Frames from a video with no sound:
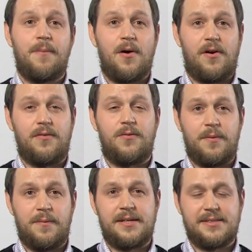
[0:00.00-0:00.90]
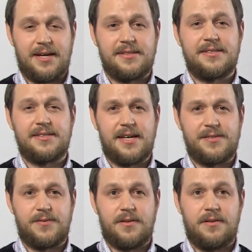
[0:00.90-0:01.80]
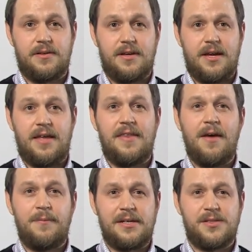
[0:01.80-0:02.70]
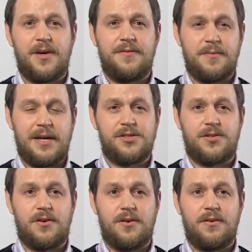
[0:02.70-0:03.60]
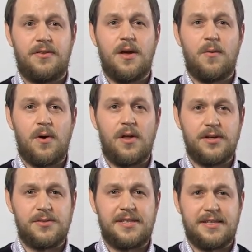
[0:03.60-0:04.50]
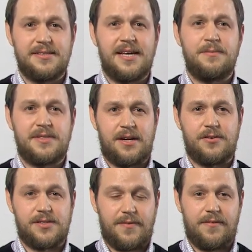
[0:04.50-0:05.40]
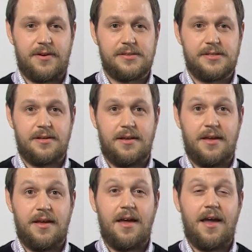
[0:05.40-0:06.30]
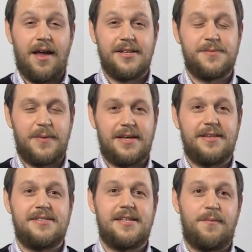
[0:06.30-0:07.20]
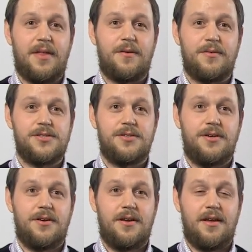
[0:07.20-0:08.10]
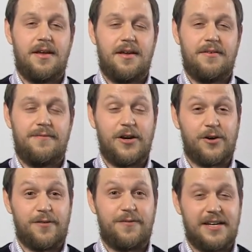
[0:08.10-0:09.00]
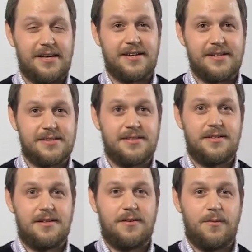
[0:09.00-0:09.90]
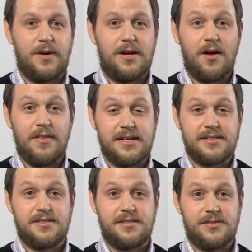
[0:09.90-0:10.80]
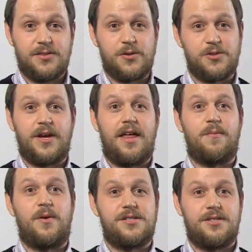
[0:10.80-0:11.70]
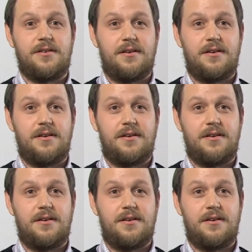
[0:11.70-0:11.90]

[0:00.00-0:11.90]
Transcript: part of what makes science successful, and that means we have to make sure that we're all using the same standards of evidence and speaking the same language, figuratively at least. We call this social calibration.